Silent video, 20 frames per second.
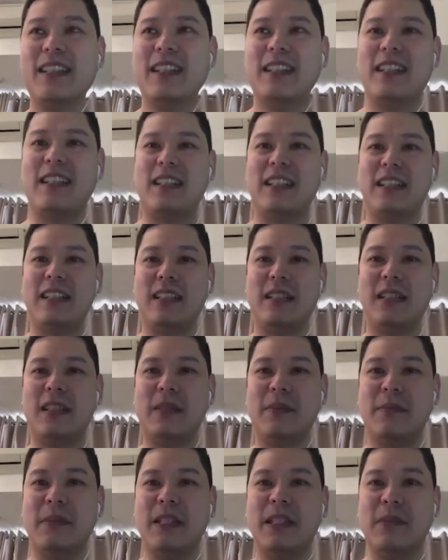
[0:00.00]

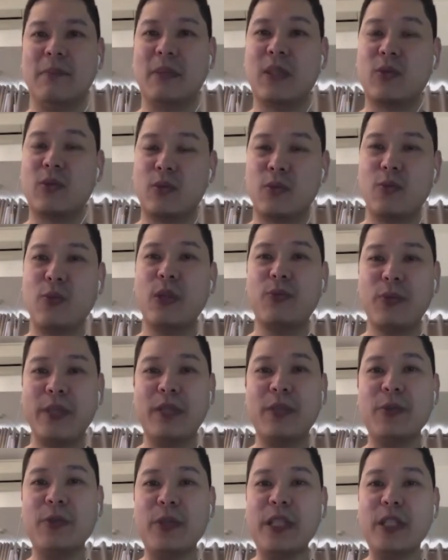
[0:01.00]
But what we
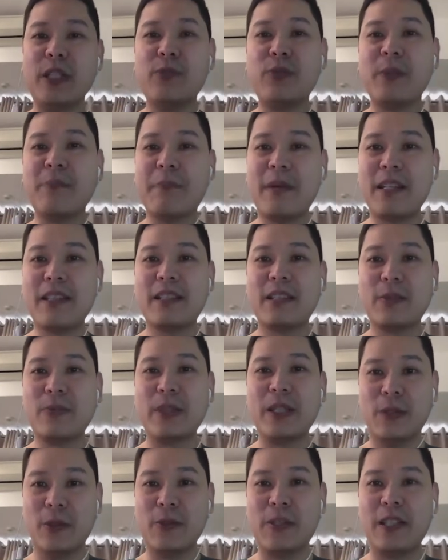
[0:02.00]
do is we partner
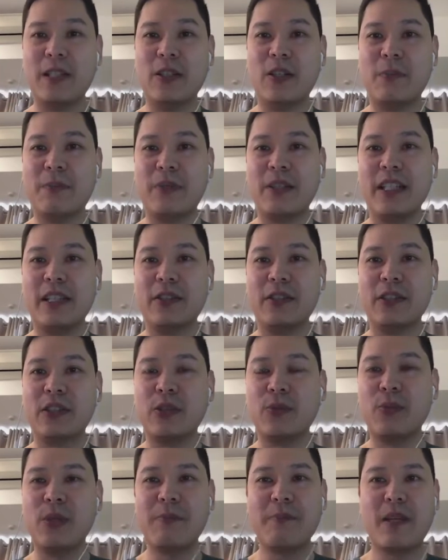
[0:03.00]
with local operators.
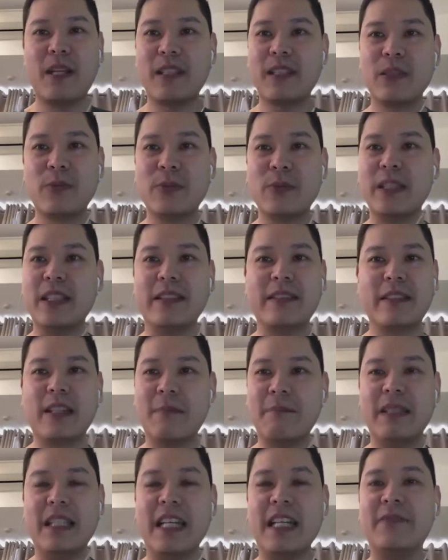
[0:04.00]
So we partner with the
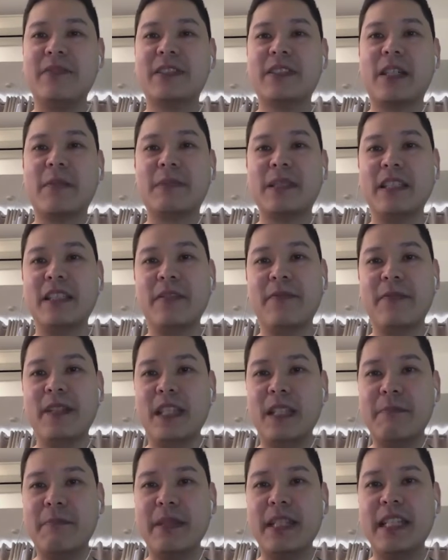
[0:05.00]
top dive shops in the
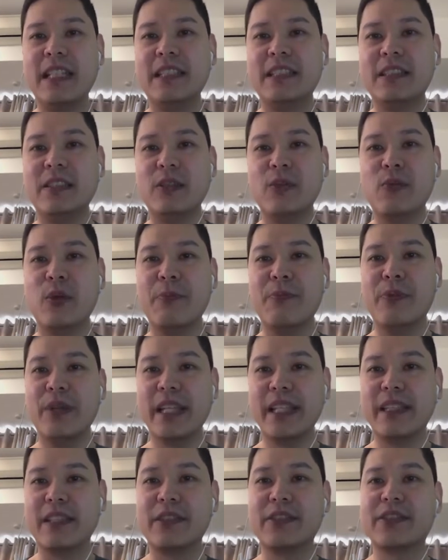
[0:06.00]
Philippines. We
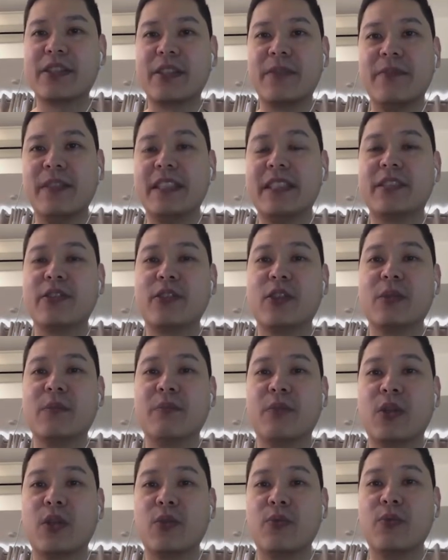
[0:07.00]
bring their services on
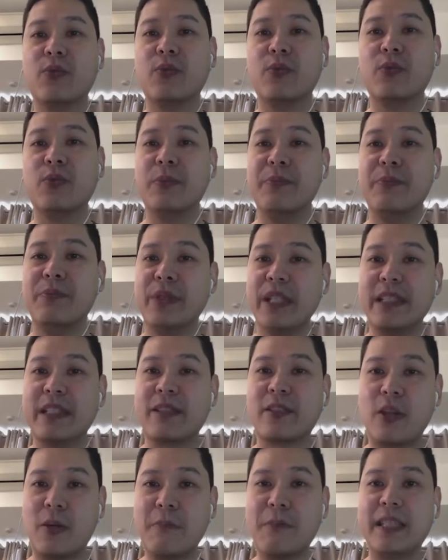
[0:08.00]
board. We bring their
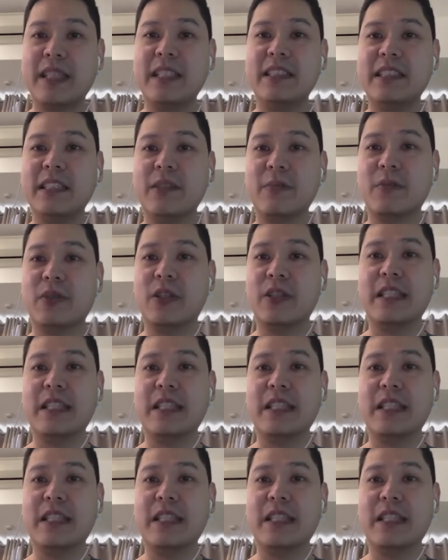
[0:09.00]
competency on board.